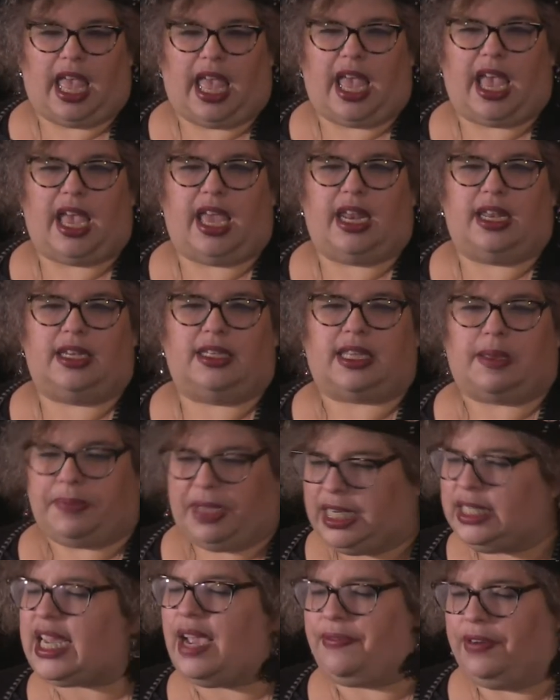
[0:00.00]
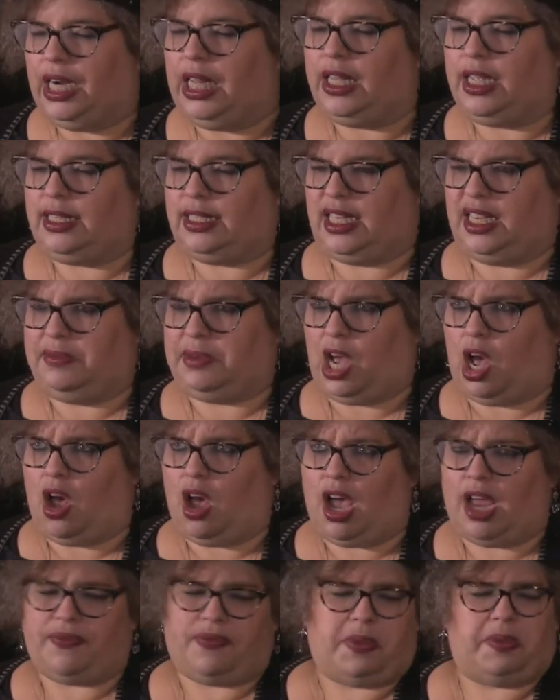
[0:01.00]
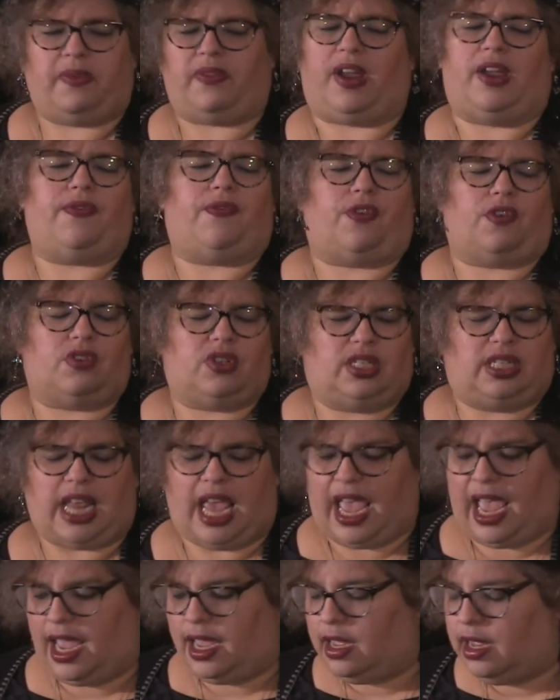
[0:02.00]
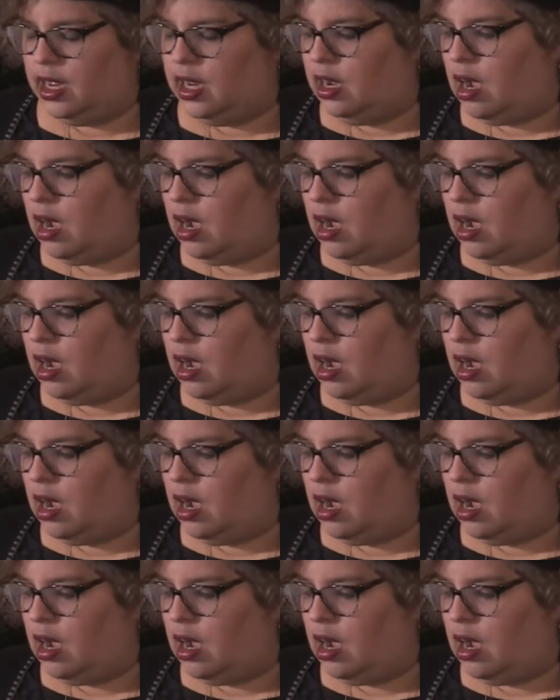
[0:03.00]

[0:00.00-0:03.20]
And something definitely seemed odd from the very first day.